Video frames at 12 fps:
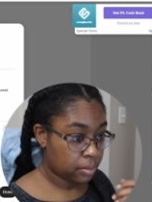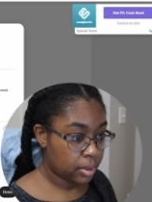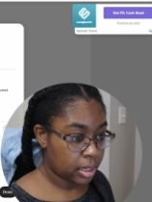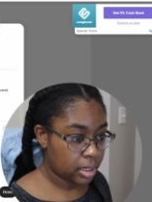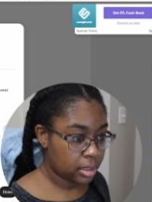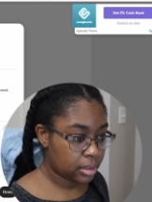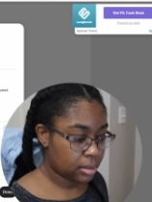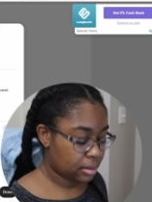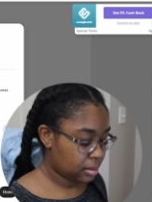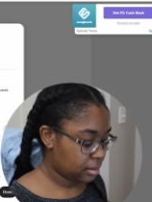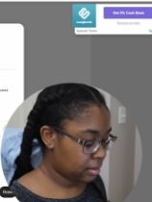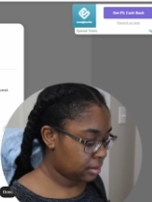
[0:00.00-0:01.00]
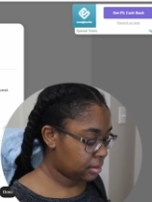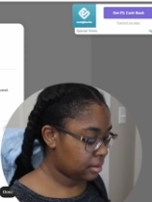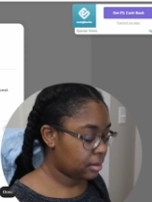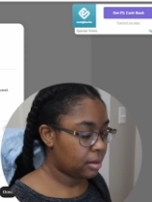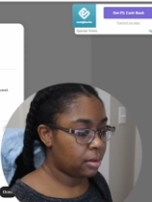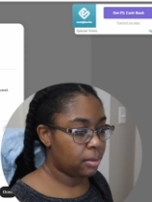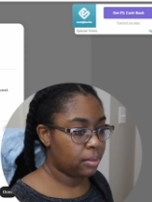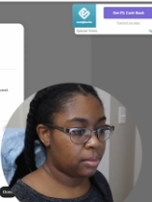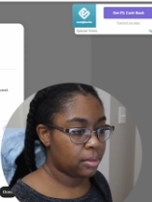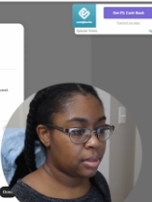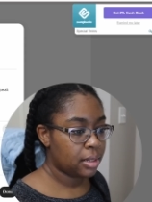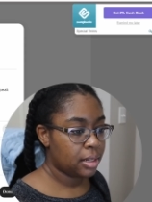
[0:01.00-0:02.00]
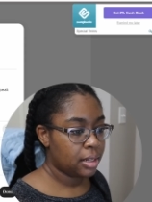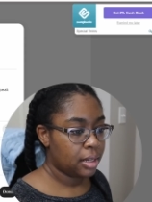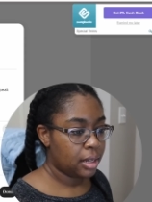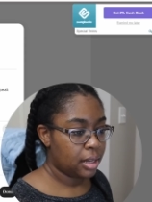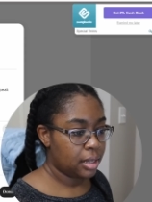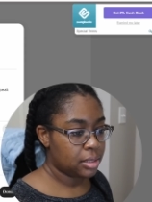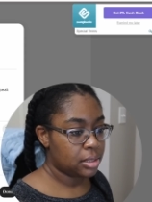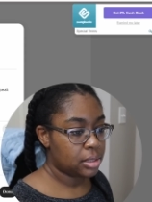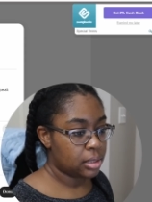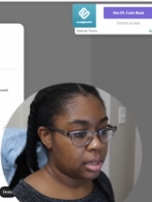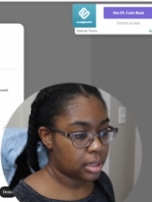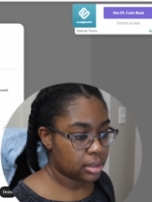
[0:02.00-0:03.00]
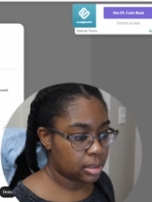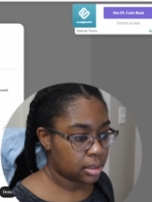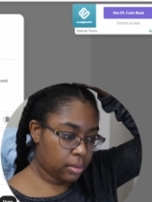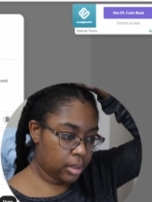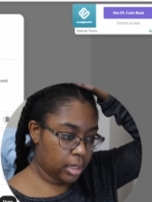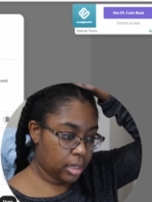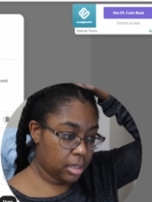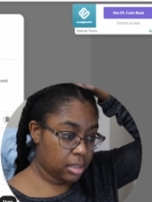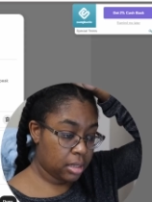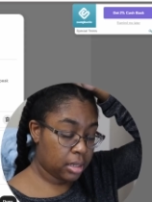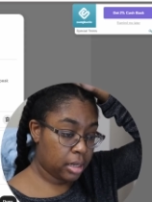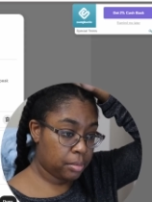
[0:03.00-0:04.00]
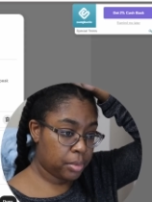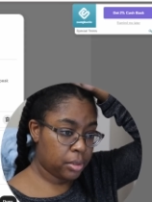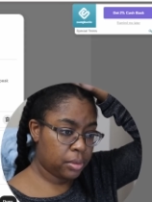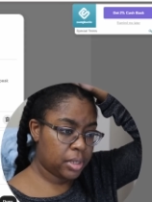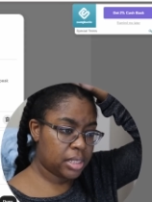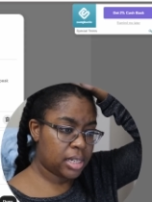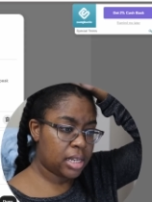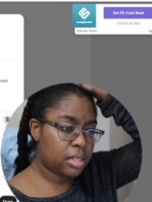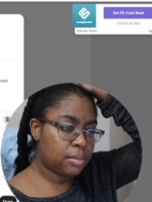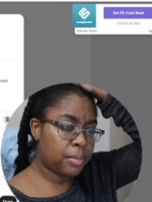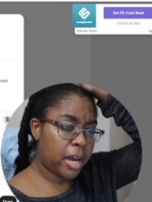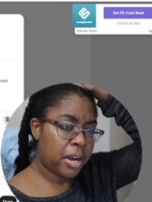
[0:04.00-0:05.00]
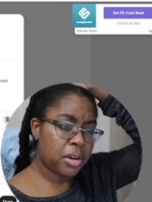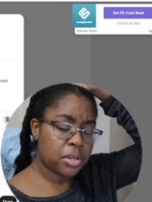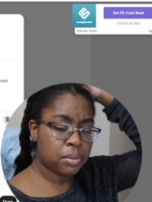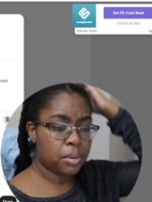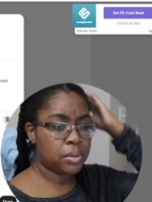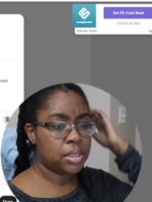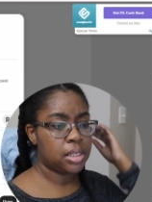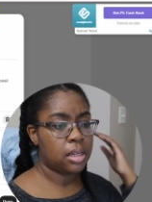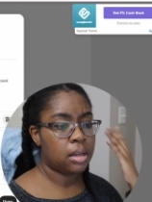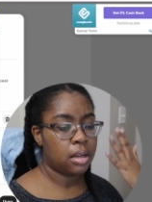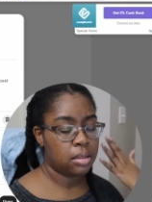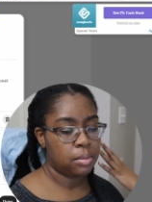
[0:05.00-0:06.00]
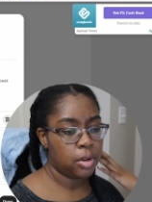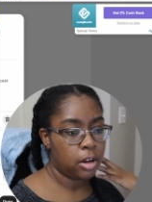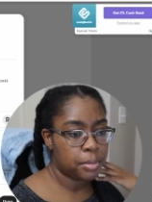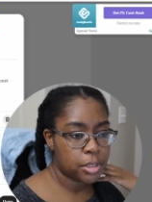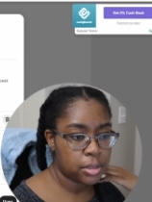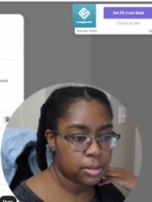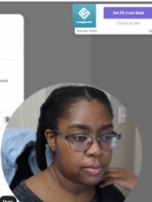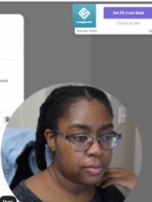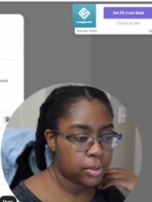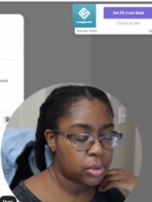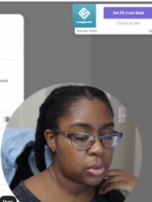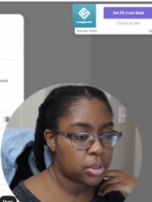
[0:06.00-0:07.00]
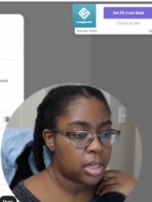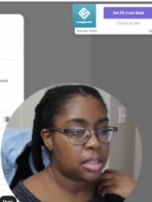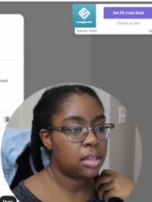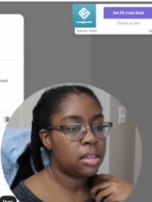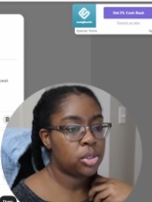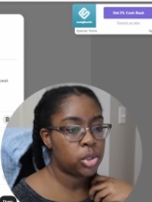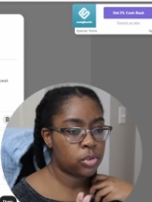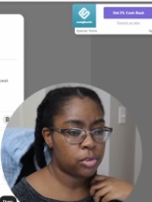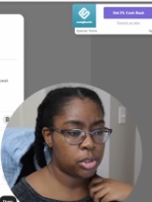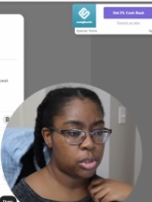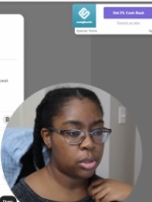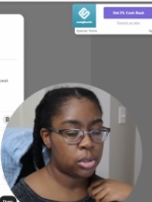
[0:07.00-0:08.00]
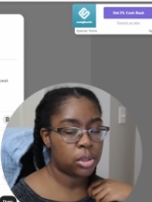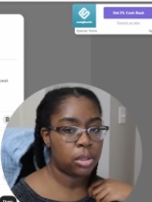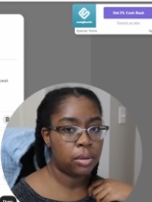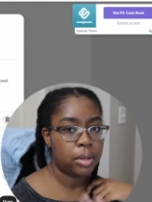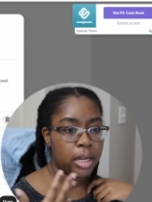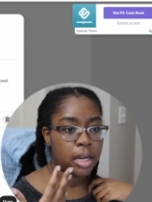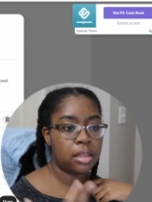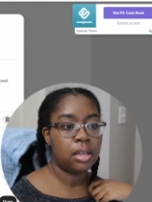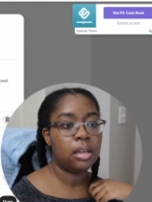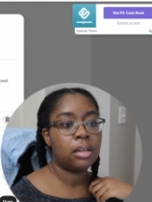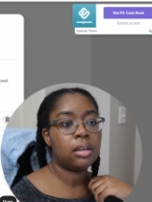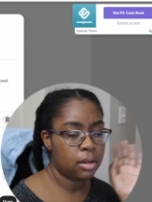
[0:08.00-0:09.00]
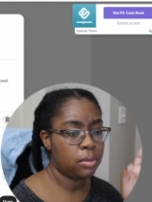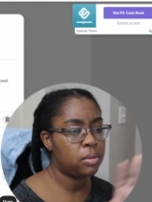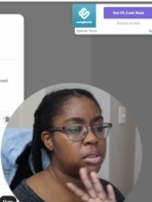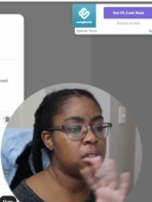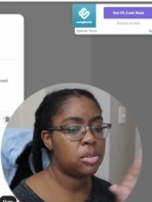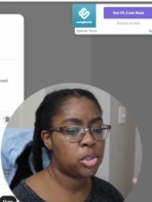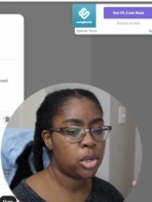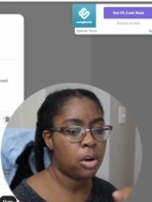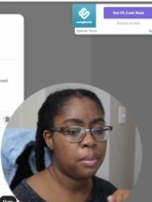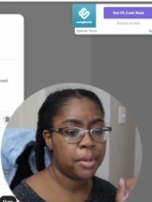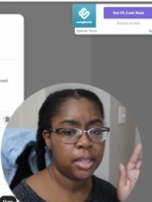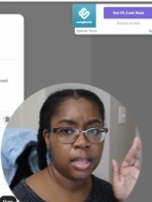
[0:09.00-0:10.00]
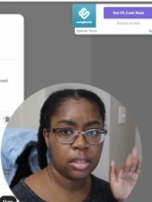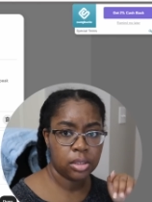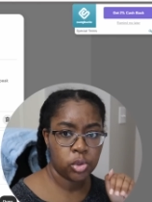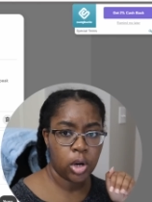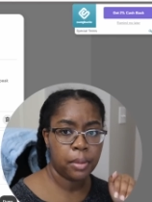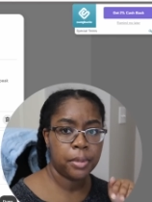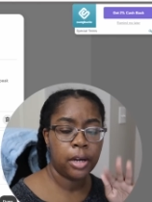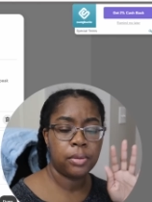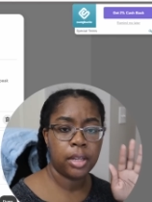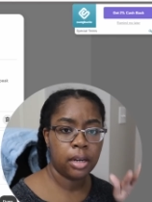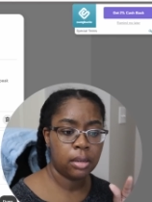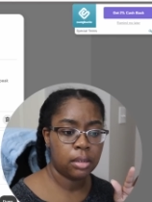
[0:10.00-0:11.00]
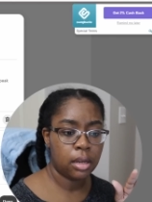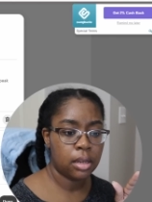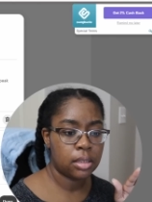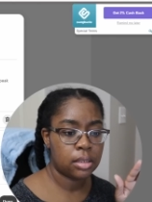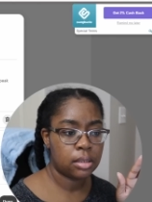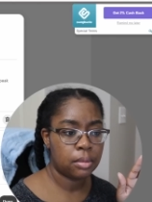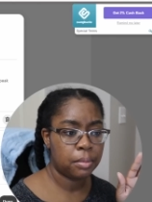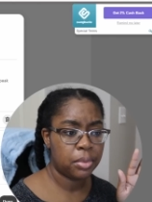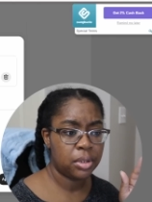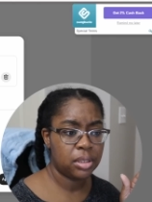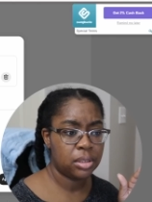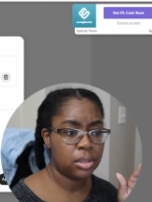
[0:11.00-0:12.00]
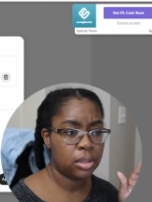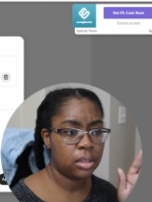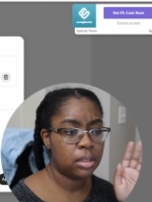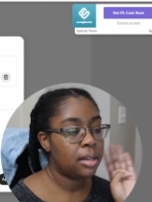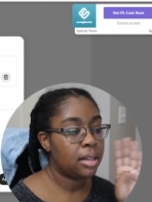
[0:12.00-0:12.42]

right? Oh, I had to select it. Okay, I think light blue. It says buyers won't see custom options and filters. I think that's just for search though. Like I think it'll still show up in like the drop down that it does. I'm pretty sure.